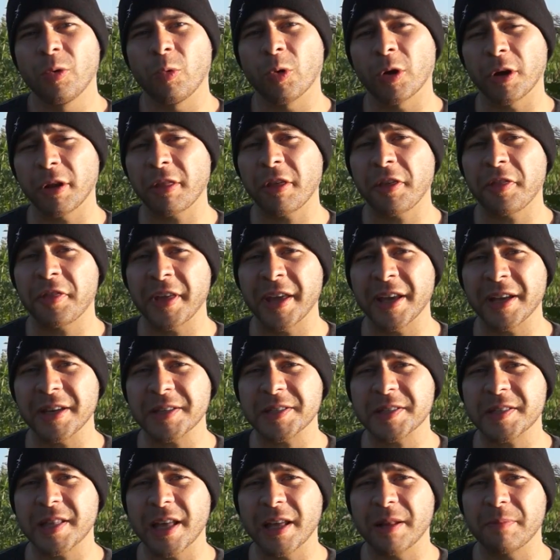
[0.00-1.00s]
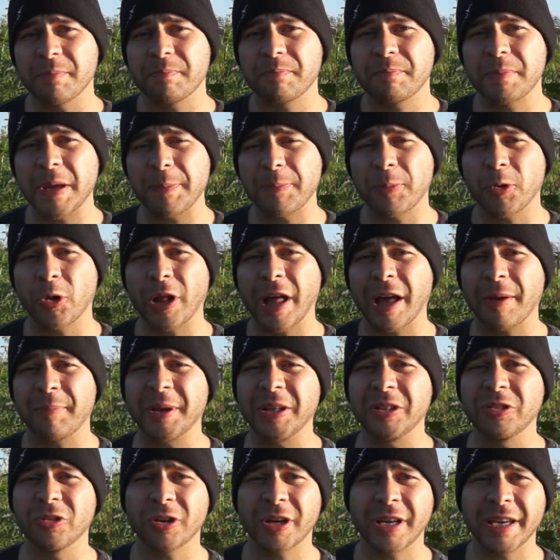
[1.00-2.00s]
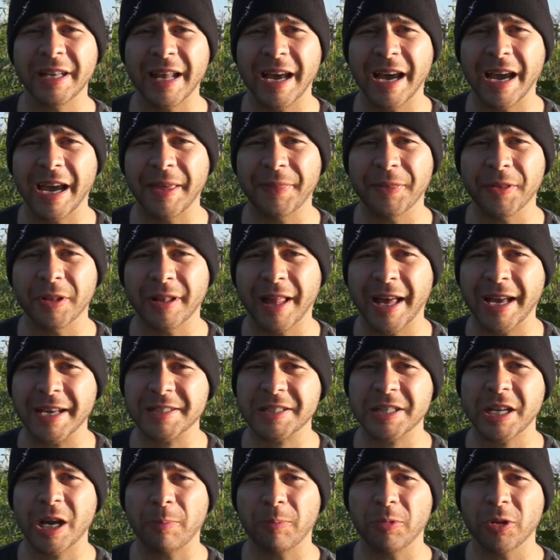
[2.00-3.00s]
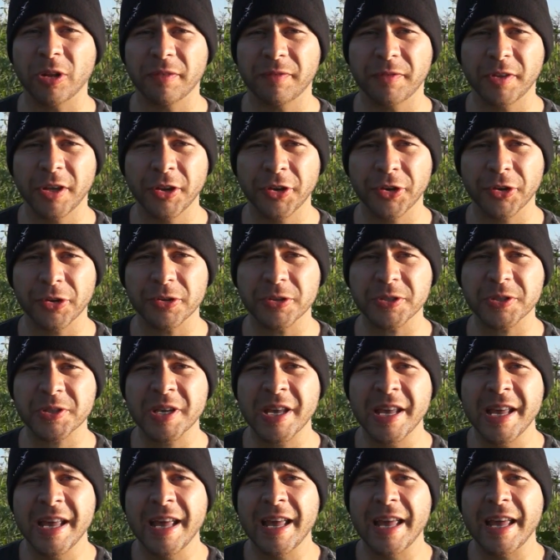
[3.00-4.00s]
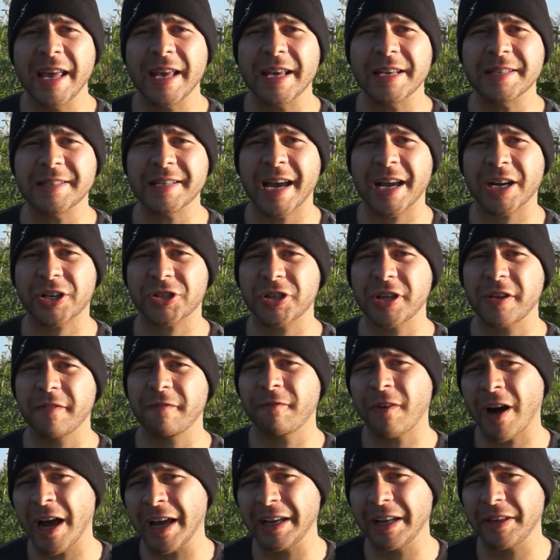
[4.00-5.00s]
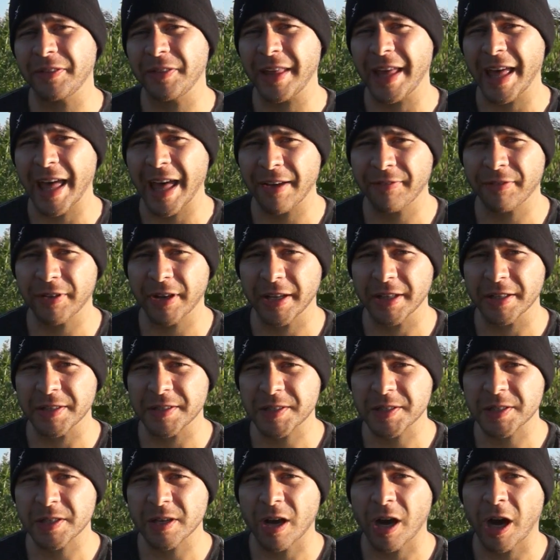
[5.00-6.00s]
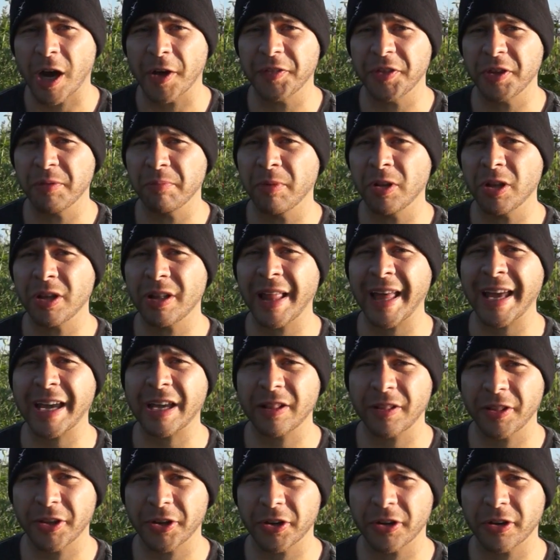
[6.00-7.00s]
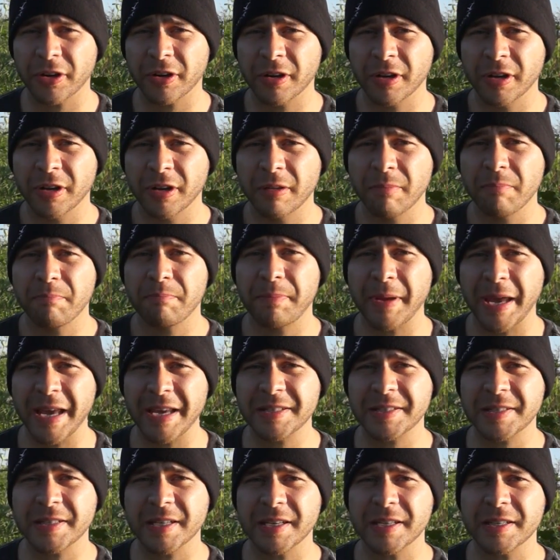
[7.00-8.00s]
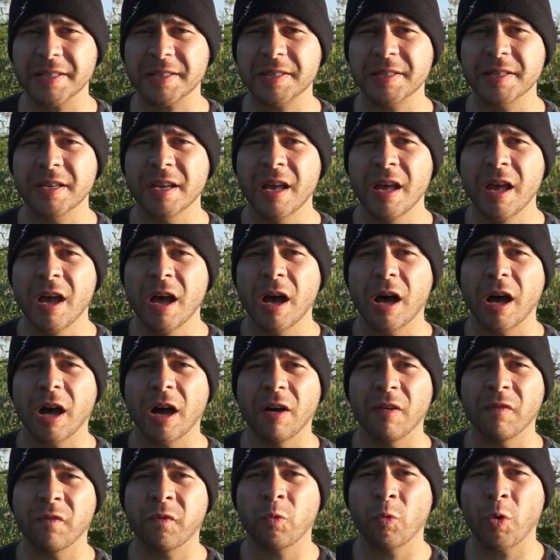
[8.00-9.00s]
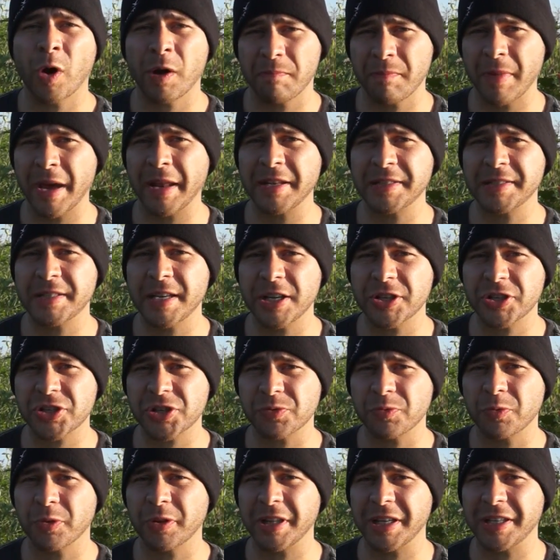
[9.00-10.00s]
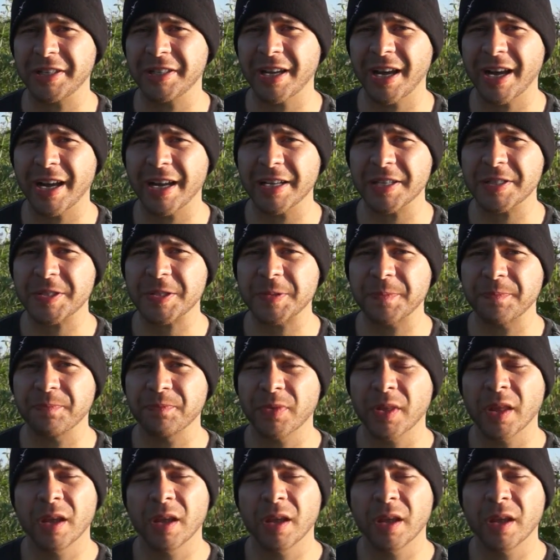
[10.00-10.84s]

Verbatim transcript: One of the things that people have been looking at in the last couple of years is actually finding the evidence on the molecular basis of what meditation really does.